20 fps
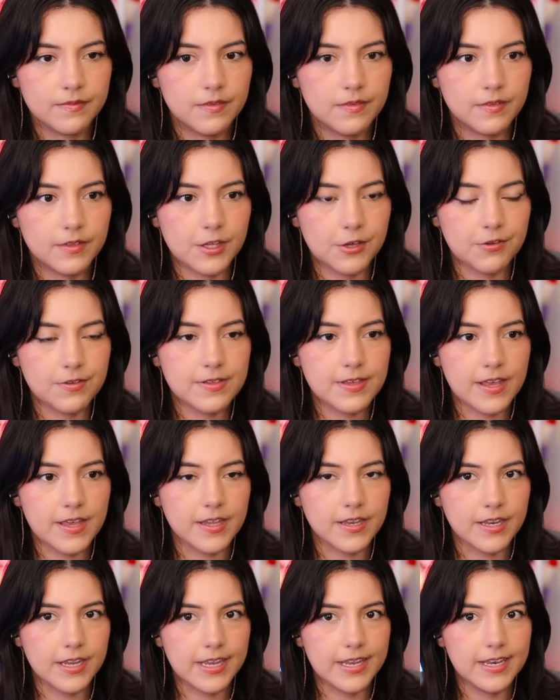So you
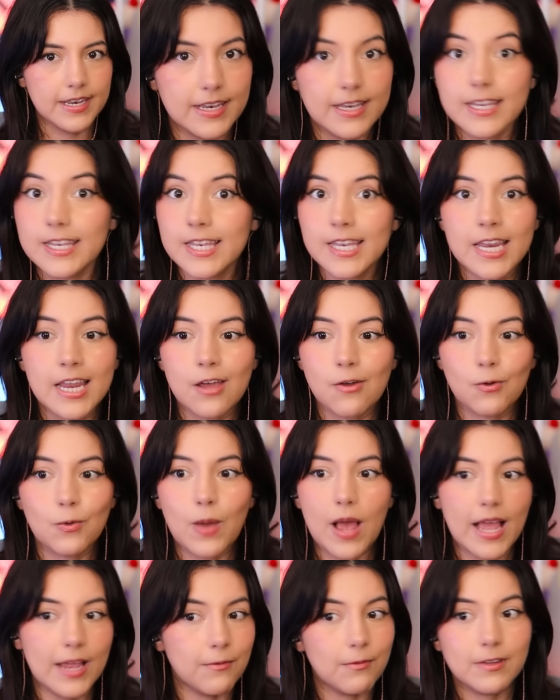said, no,
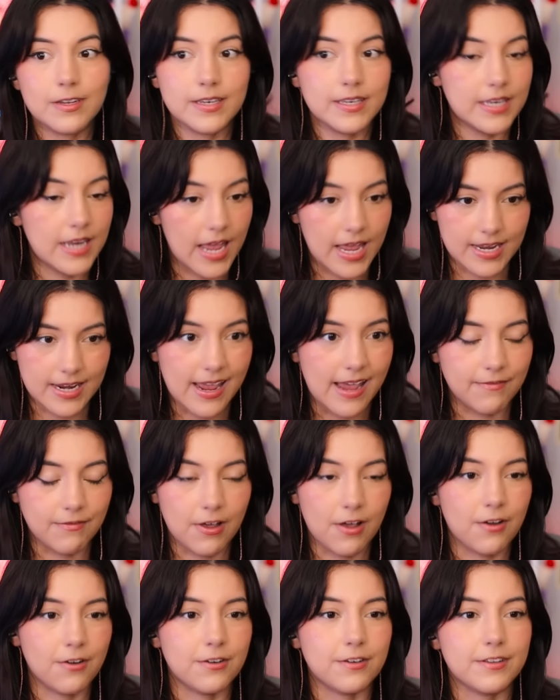I will not have
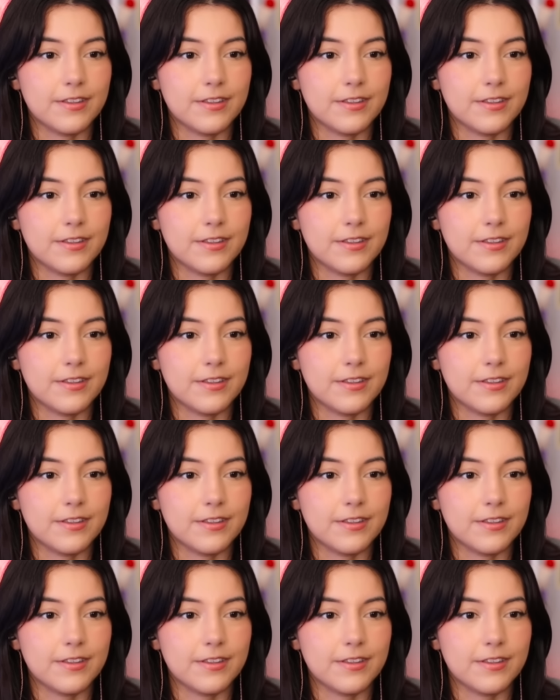a heart,